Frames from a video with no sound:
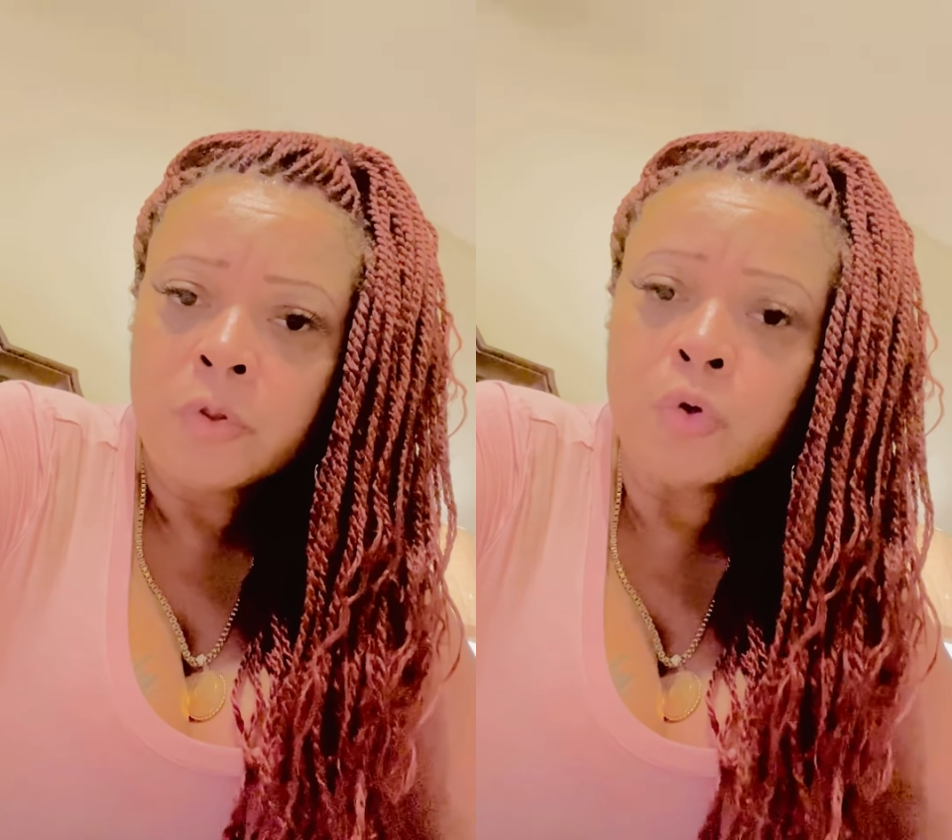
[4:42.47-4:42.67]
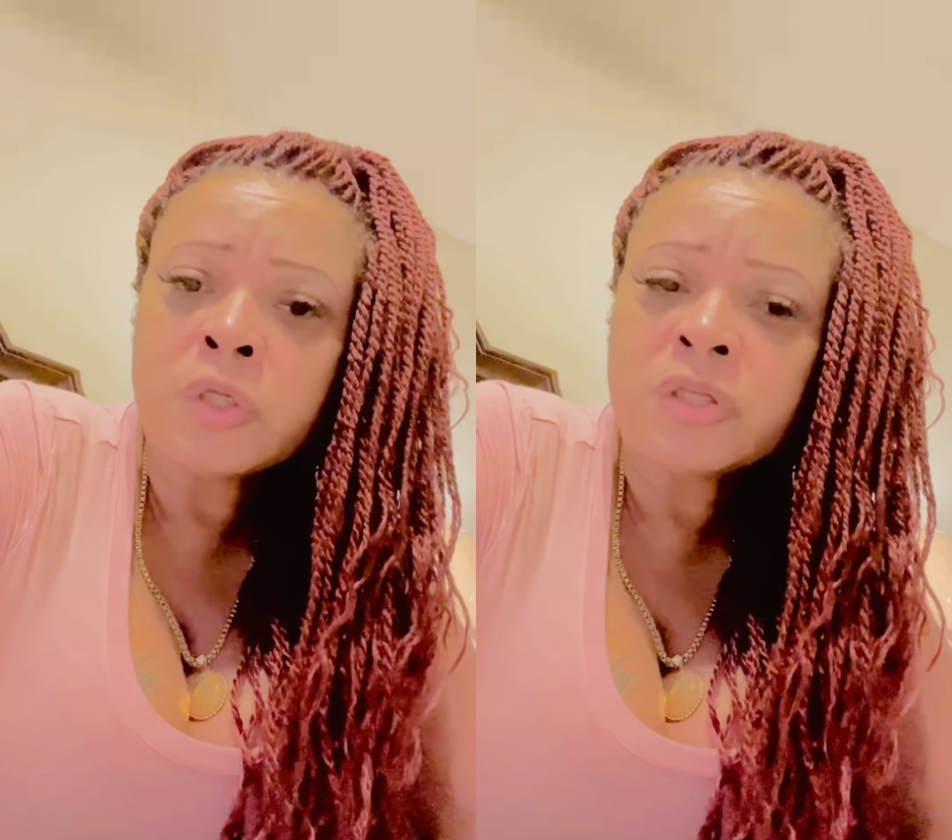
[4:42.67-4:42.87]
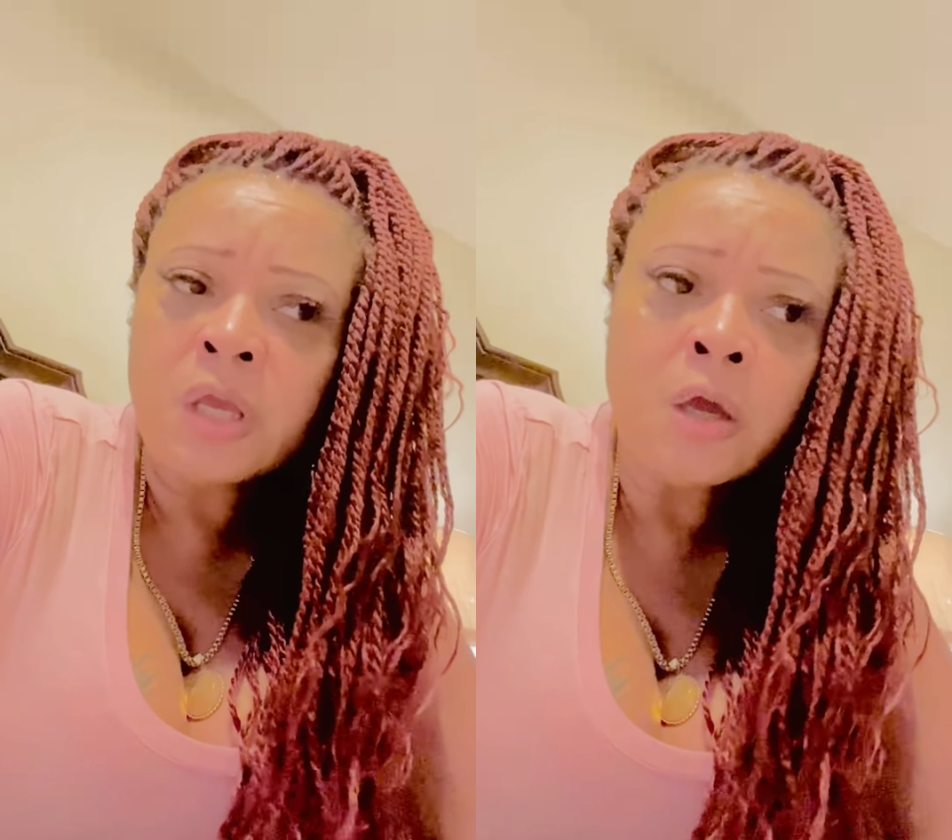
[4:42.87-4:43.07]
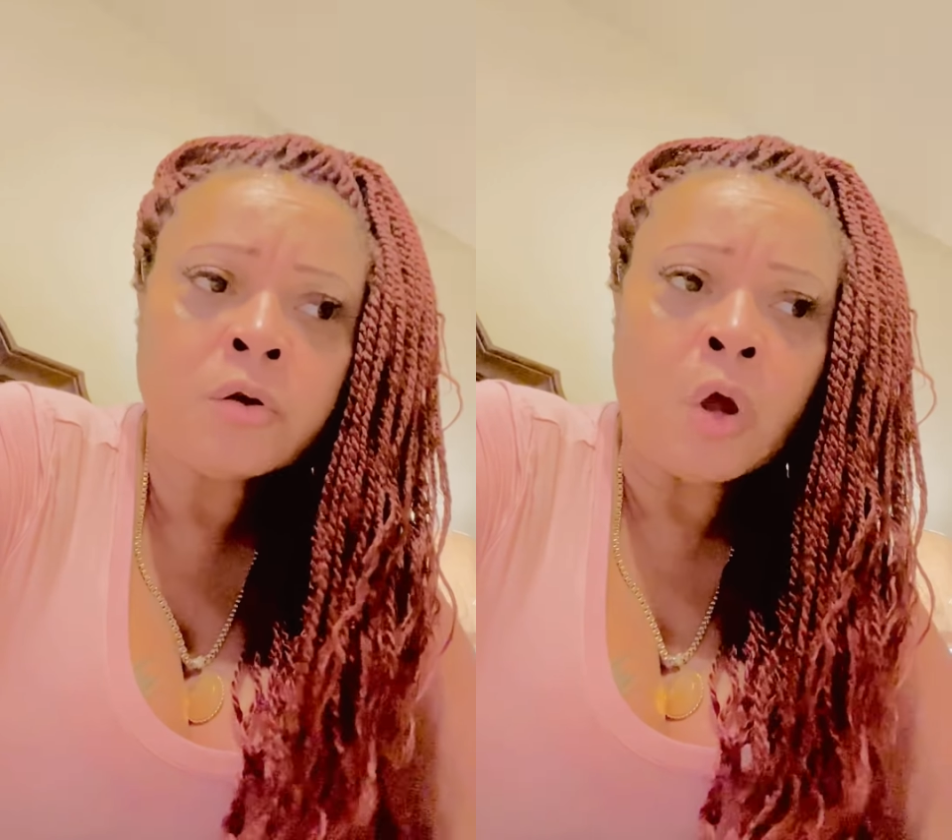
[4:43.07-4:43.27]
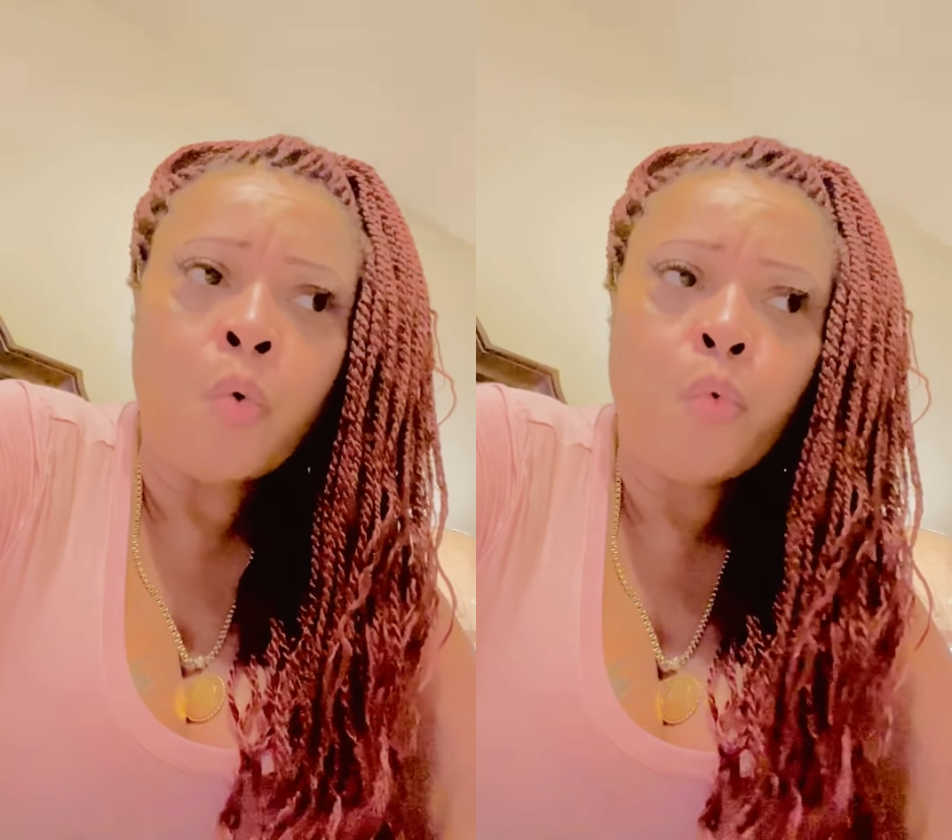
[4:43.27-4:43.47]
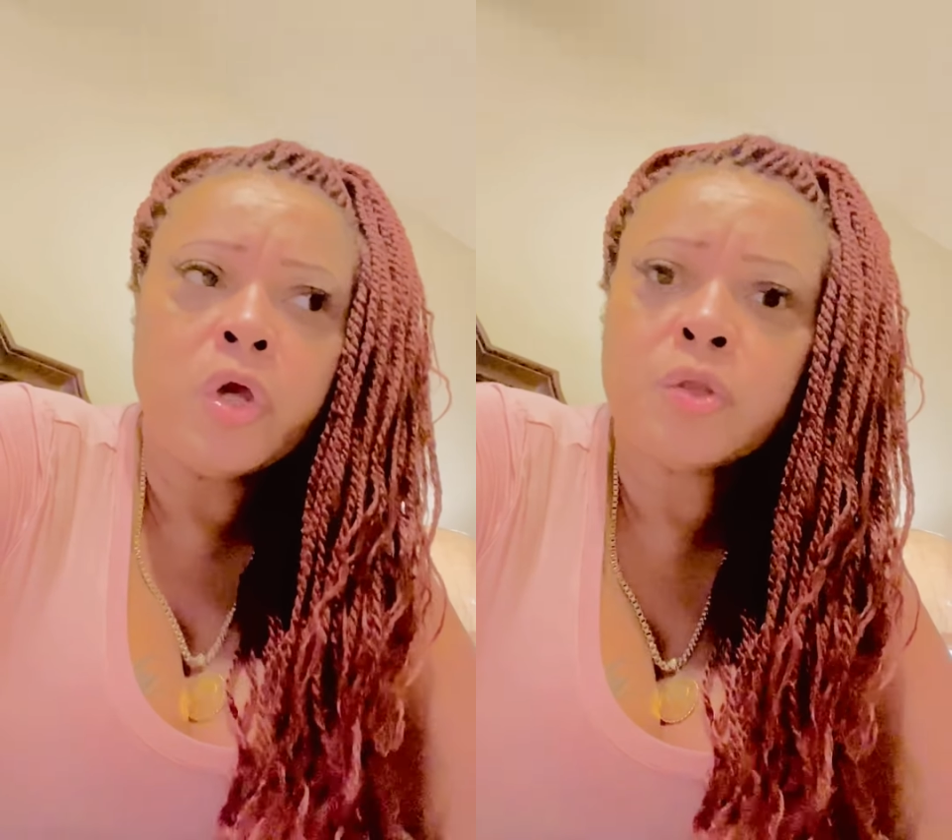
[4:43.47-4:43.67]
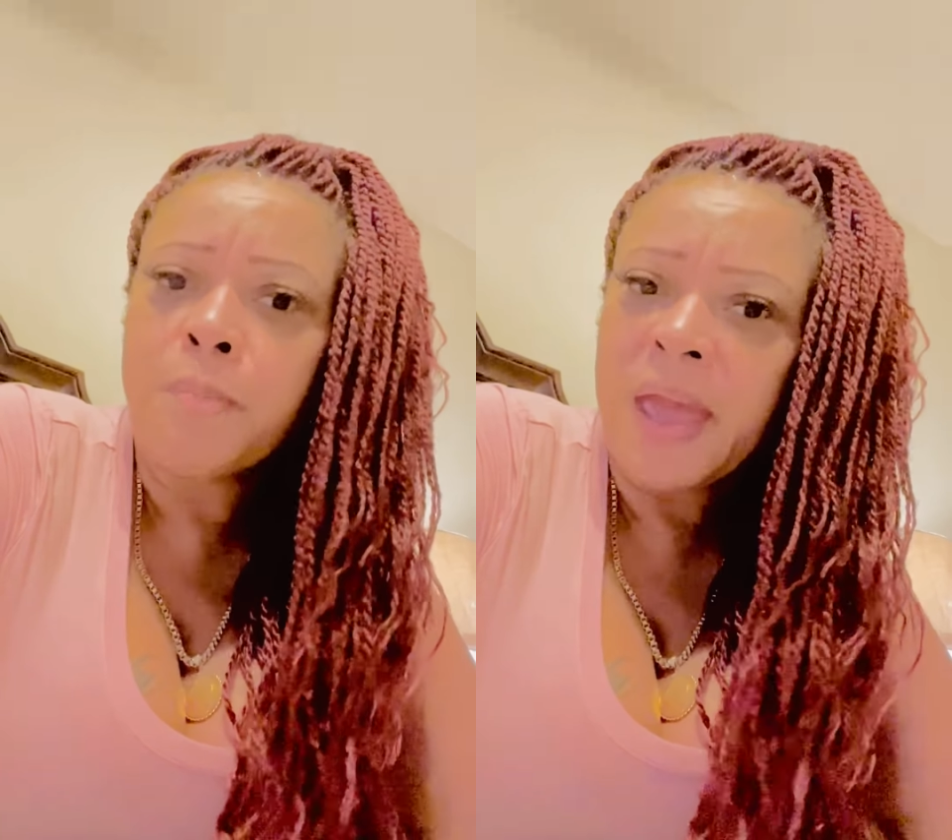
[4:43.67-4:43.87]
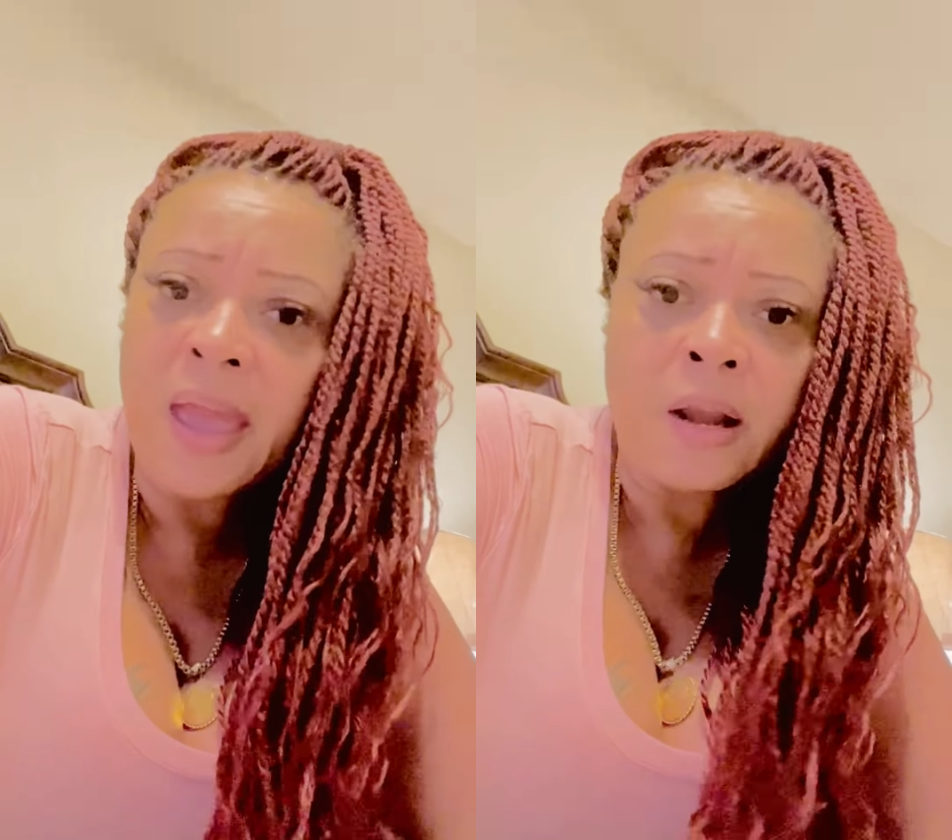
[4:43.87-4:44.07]
you still don't wish
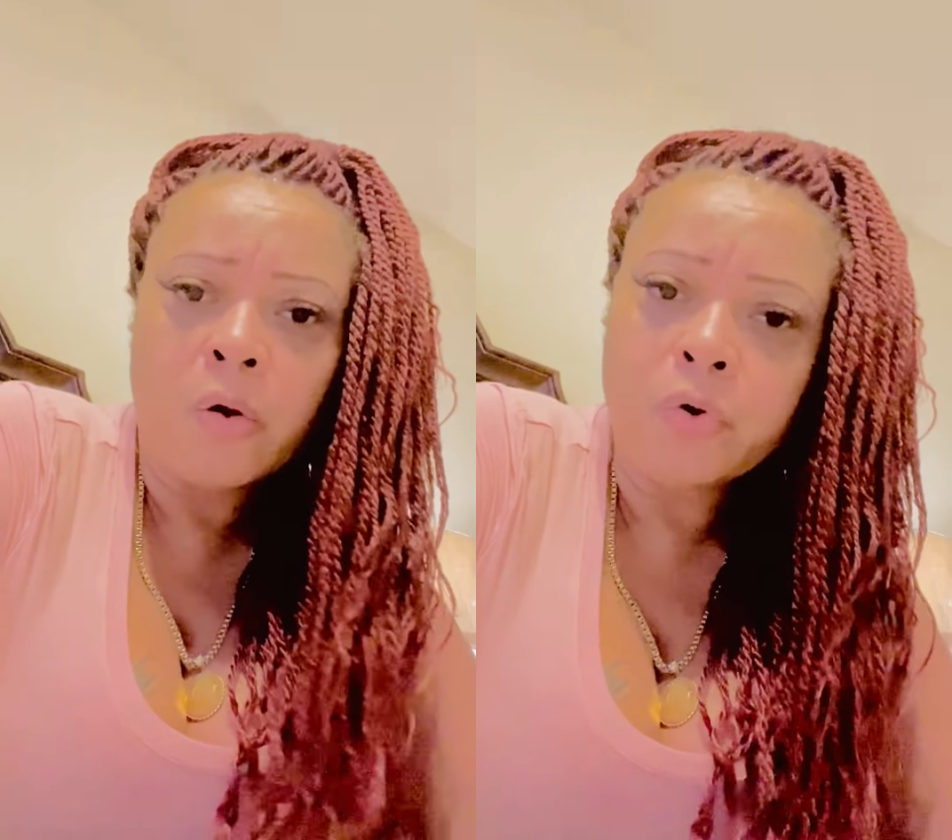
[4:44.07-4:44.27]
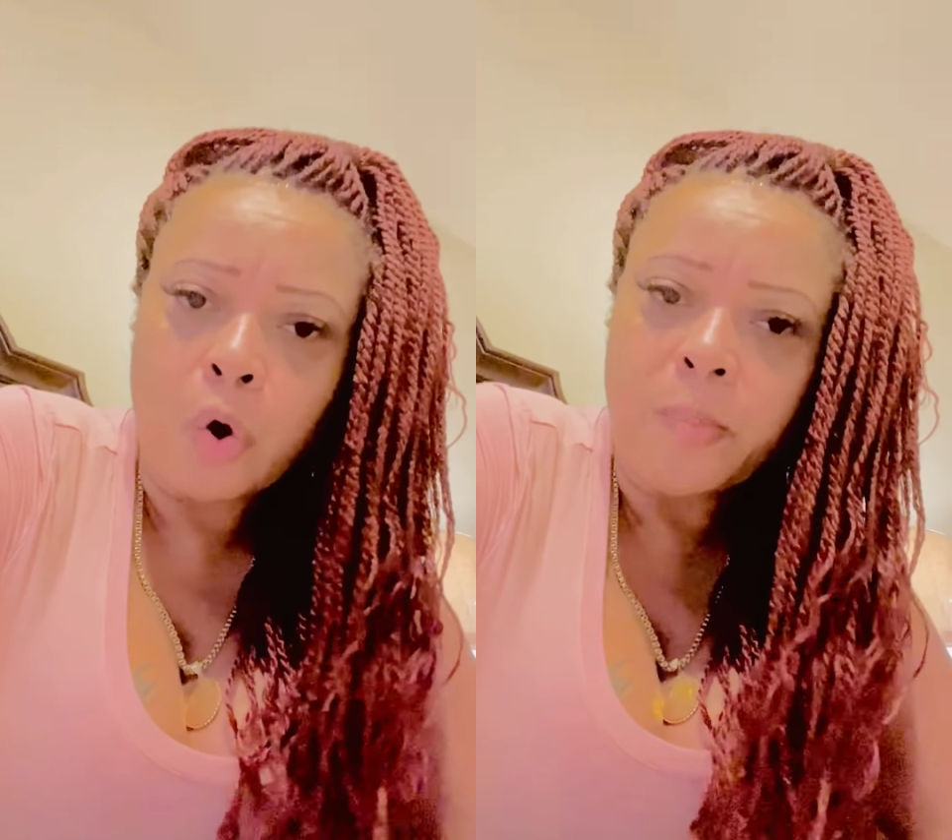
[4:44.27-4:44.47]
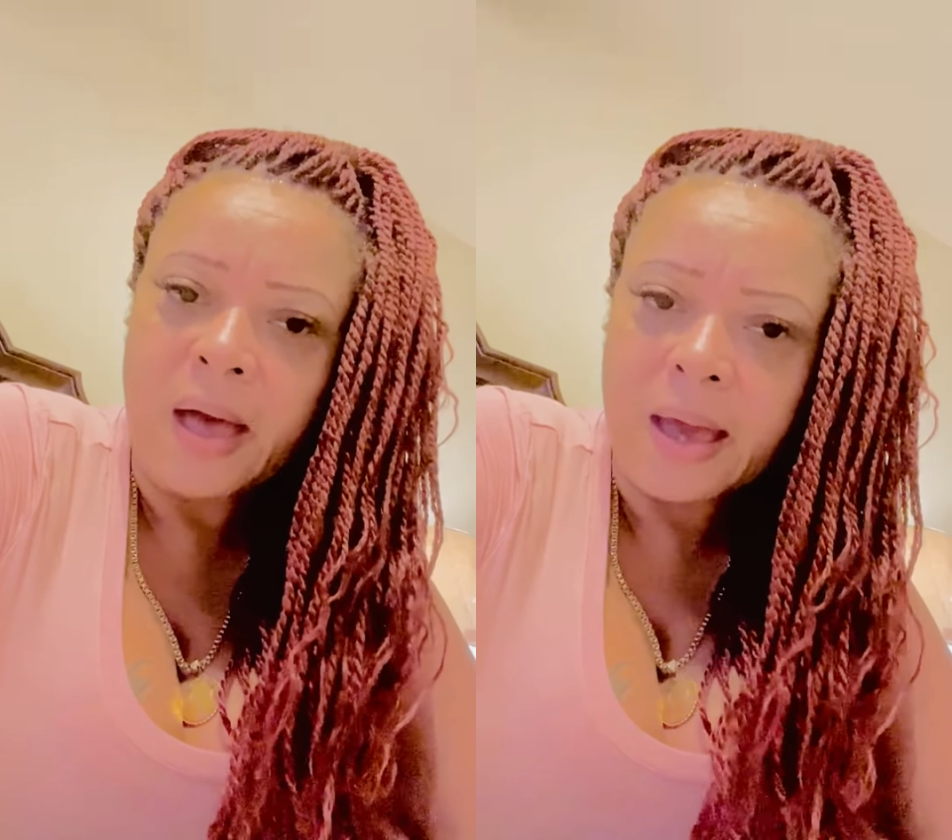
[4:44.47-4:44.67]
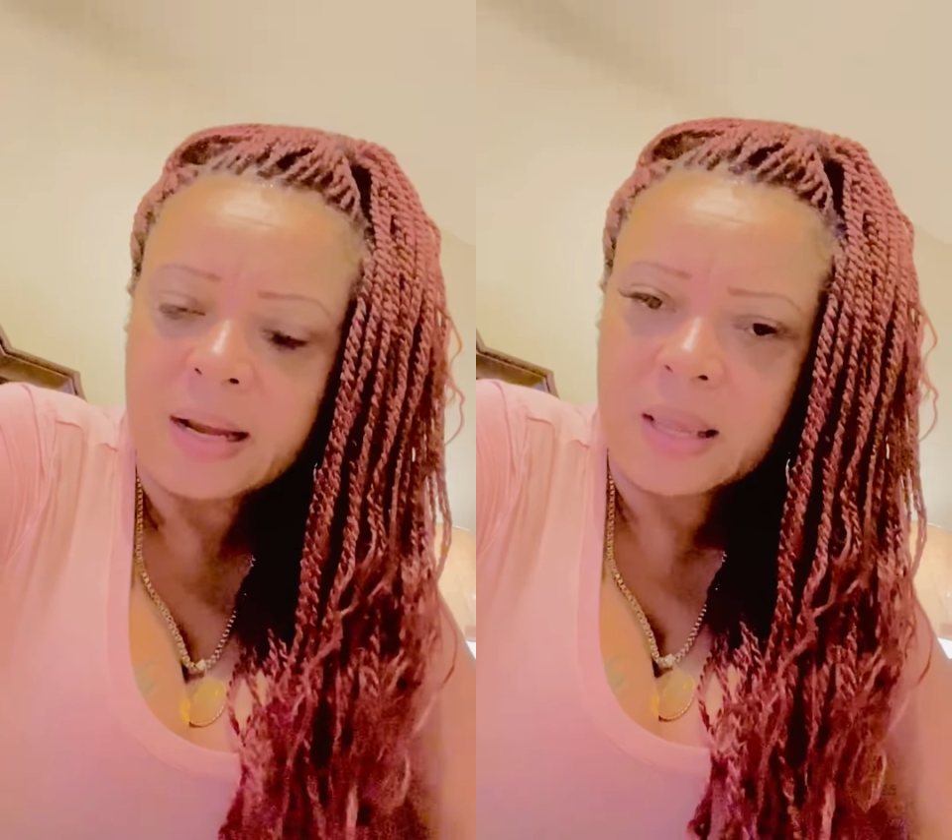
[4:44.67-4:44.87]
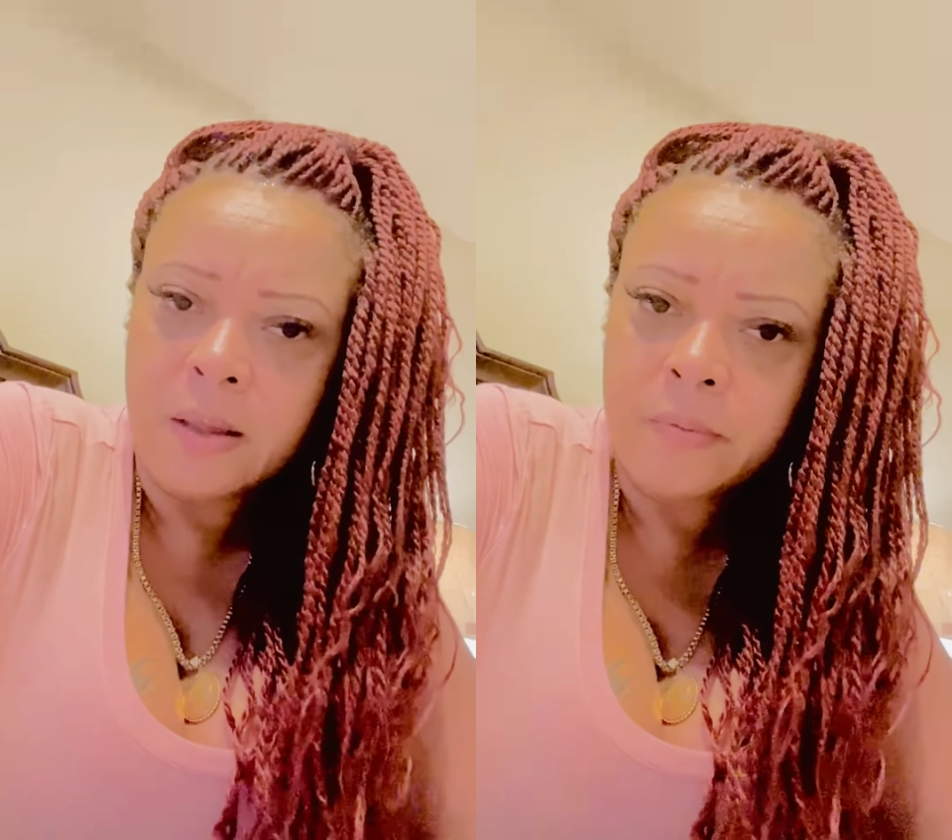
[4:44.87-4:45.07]
bad on nobody.